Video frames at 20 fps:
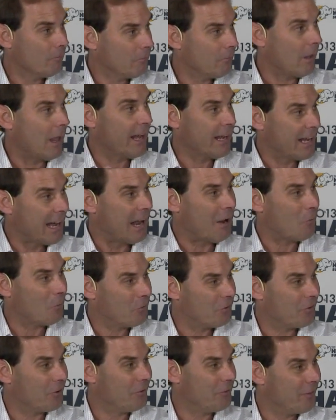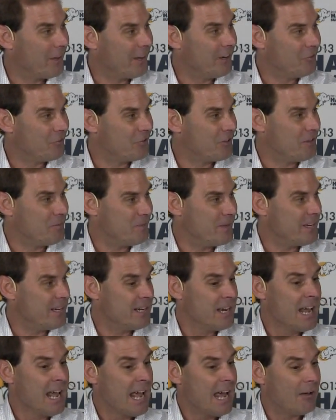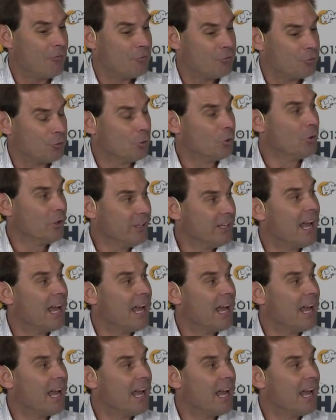like ours of HTTP have truly